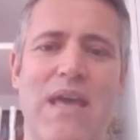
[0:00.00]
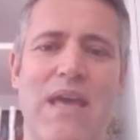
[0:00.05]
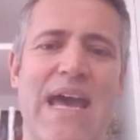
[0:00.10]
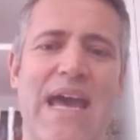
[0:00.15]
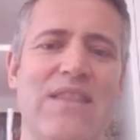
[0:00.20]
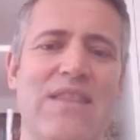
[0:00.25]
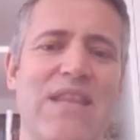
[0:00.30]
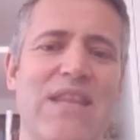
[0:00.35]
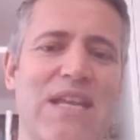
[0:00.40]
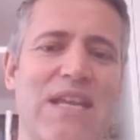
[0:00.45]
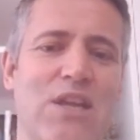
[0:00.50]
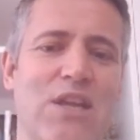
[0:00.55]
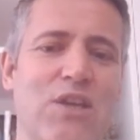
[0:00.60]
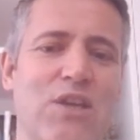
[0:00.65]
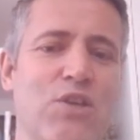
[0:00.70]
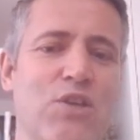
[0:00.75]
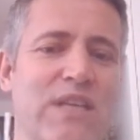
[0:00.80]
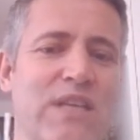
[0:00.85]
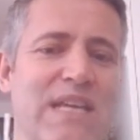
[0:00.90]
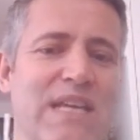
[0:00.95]
And then
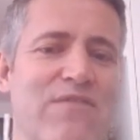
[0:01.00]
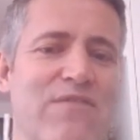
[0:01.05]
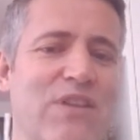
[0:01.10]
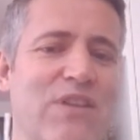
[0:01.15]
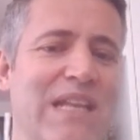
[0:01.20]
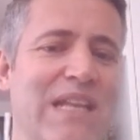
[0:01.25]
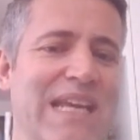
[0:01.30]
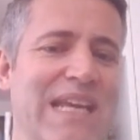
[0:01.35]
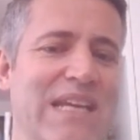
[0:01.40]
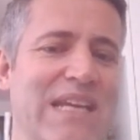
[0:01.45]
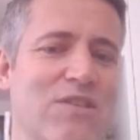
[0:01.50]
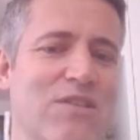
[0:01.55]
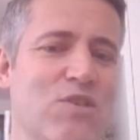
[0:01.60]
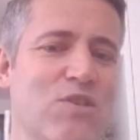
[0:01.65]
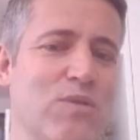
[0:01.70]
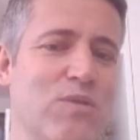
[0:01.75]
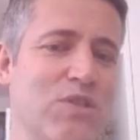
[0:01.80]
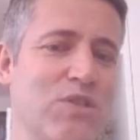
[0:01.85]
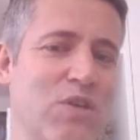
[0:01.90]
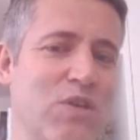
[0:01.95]
you can even link
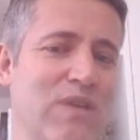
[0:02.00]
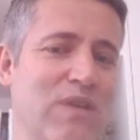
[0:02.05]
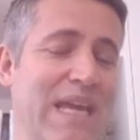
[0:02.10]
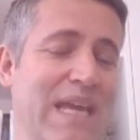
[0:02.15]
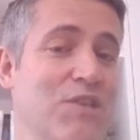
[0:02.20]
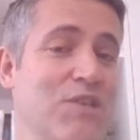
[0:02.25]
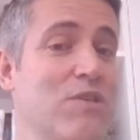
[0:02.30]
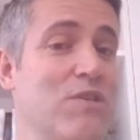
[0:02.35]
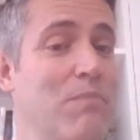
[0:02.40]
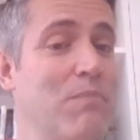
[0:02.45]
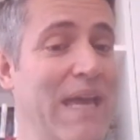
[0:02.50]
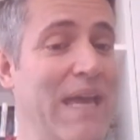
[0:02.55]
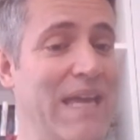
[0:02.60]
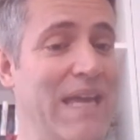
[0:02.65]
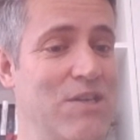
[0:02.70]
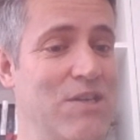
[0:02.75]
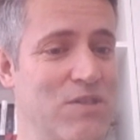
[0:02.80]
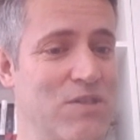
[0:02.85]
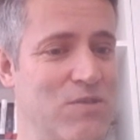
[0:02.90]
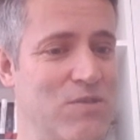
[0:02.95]
to a donation
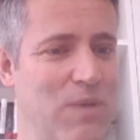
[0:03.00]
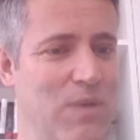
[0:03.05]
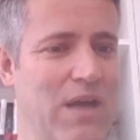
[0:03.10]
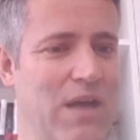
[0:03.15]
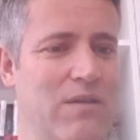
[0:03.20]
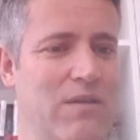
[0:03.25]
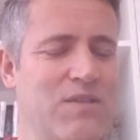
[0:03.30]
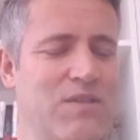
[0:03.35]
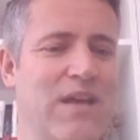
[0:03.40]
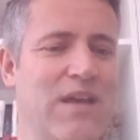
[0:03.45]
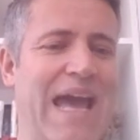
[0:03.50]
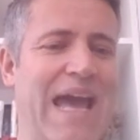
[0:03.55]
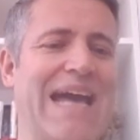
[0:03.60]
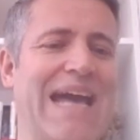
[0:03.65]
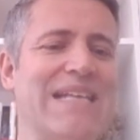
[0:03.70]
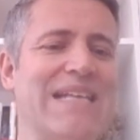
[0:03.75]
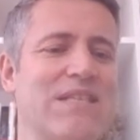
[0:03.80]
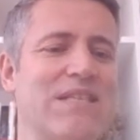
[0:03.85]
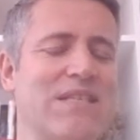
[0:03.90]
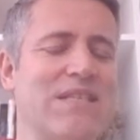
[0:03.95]
page as well. So
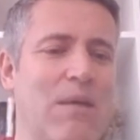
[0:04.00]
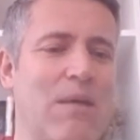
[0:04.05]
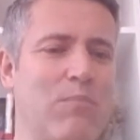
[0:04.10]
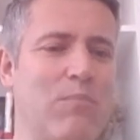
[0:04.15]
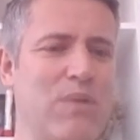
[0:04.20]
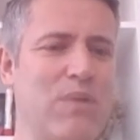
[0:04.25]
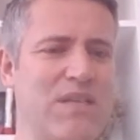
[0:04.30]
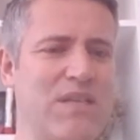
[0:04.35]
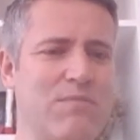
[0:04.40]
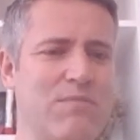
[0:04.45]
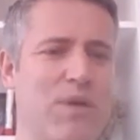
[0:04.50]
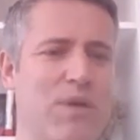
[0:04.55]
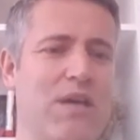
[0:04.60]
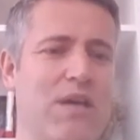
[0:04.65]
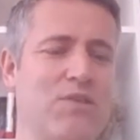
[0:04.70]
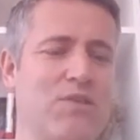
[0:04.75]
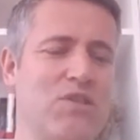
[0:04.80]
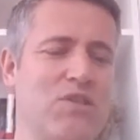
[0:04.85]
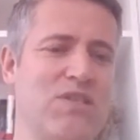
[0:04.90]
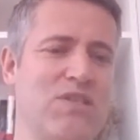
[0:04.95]
as somebody's
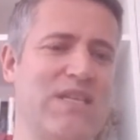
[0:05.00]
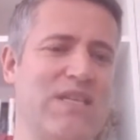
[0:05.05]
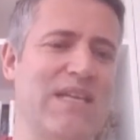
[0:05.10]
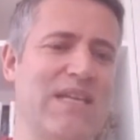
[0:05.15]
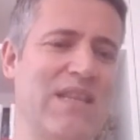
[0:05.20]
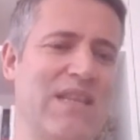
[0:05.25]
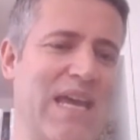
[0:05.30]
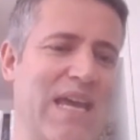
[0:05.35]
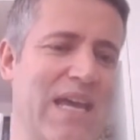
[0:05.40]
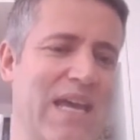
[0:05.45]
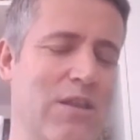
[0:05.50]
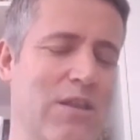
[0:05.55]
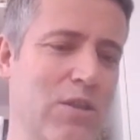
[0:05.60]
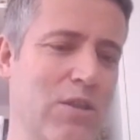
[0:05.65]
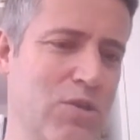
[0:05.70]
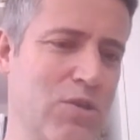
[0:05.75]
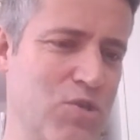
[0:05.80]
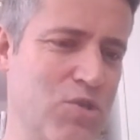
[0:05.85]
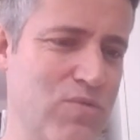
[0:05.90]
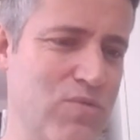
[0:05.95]
purchasing their
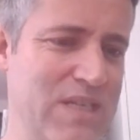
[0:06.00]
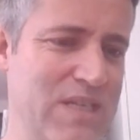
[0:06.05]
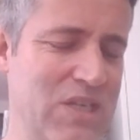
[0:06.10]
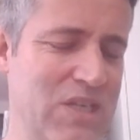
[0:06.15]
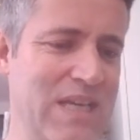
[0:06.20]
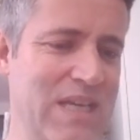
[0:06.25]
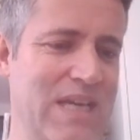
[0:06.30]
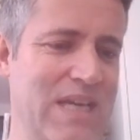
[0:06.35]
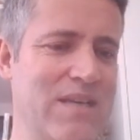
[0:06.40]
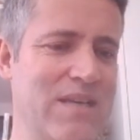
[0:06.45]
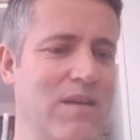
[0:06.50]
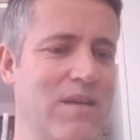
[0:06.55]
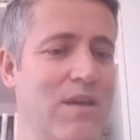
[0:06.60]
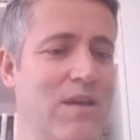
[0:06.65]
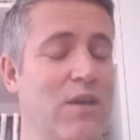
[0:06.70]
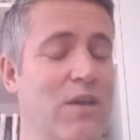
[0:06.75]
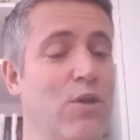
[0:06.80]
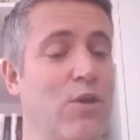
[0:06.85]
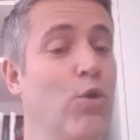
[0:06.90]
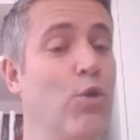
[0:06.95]
lottery ticket
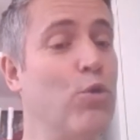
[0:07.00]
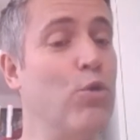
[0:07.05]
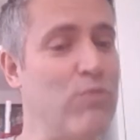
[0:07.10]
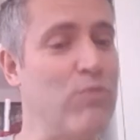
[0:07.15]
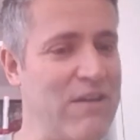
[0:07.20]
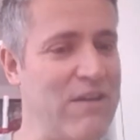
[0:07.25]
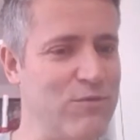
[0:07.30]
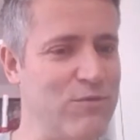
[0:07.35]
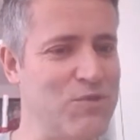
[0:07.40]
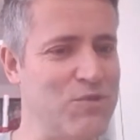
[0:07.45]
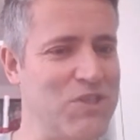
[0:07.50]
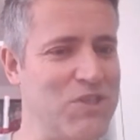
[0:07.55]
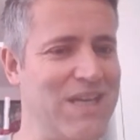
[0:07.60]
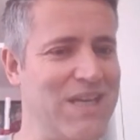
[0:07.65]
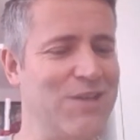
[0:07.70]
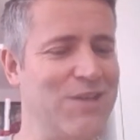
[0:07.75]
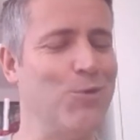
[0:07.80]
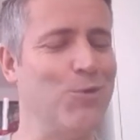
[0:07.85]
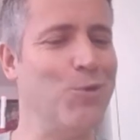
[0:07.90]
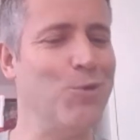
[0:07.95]
or raffle
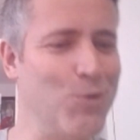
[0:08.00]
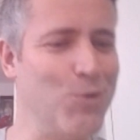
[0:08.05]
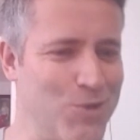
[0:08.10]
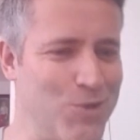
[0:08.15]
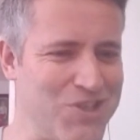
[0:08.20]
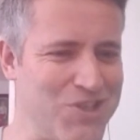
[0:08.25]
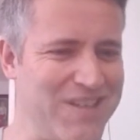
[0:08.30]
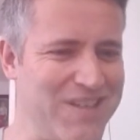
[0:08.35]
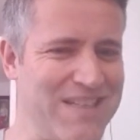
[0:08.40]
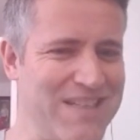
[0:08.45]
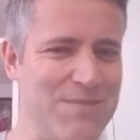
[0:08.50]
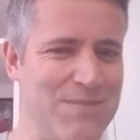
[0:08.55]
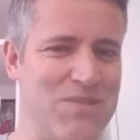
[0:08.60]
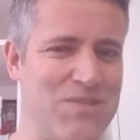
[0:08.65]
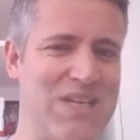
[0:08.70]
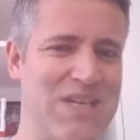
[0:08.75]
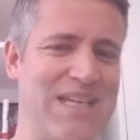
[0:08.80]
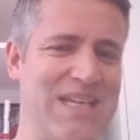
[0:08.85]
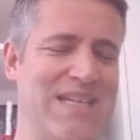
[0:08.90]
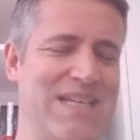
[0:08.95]
ticket or auction item
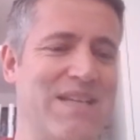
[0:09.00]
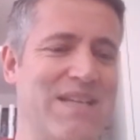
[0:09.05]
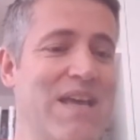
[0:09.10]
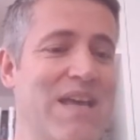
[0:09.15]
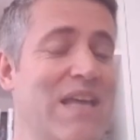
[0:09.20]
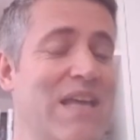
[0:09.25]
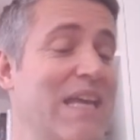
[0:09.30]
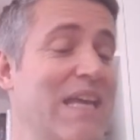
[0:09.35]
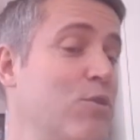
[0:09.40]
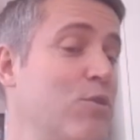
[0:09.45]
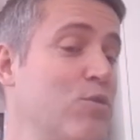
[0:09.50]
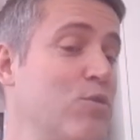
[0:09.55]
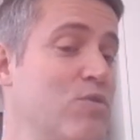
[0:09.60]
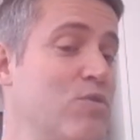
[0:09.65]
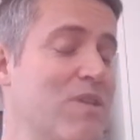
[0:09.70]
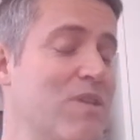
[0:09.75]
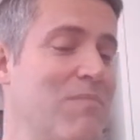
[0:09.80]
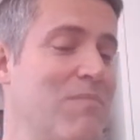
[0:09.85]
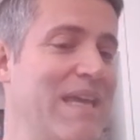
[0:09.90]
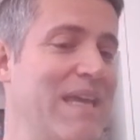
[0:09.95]
ticket, they can
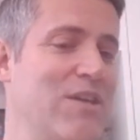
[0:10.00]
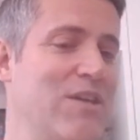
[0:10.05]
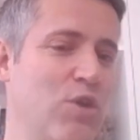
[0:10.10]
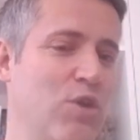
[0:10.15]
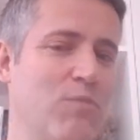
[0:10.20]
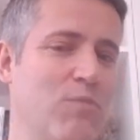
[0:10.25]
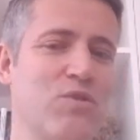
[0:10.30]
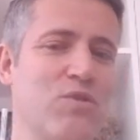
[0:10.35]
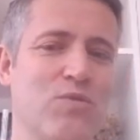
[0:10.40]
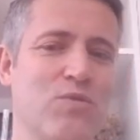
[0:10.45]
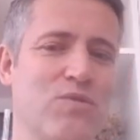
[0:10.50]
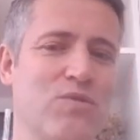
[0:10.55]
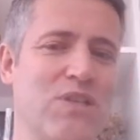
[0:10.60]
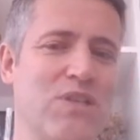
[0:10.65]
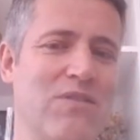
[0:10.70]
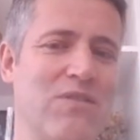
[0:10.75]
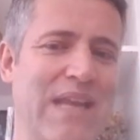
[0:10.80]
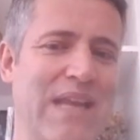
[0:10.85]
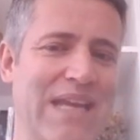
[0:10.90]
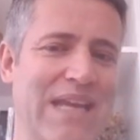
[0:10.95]
also make an optional
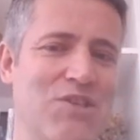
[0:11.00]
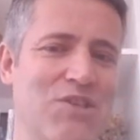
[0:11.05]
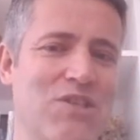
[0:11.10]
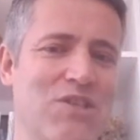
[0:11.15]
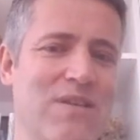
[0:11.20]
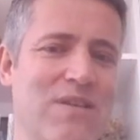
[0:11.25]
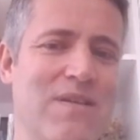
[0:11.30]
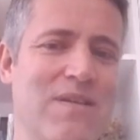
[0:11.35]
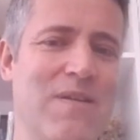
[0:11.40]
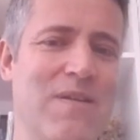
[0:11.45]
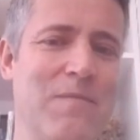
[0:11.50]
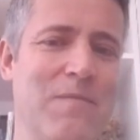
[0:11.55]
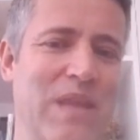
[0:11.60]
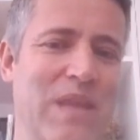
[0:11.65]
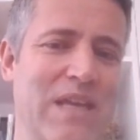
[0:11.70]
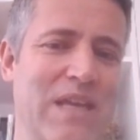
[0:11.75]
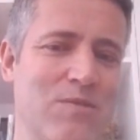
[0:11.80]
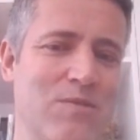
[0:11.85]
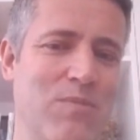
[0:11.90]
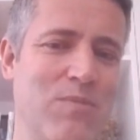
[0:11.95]
donation
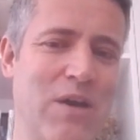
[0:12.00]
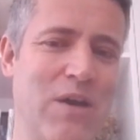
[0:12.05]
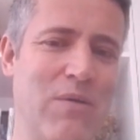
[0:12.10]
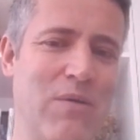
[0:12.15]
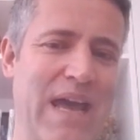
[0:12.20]
as well.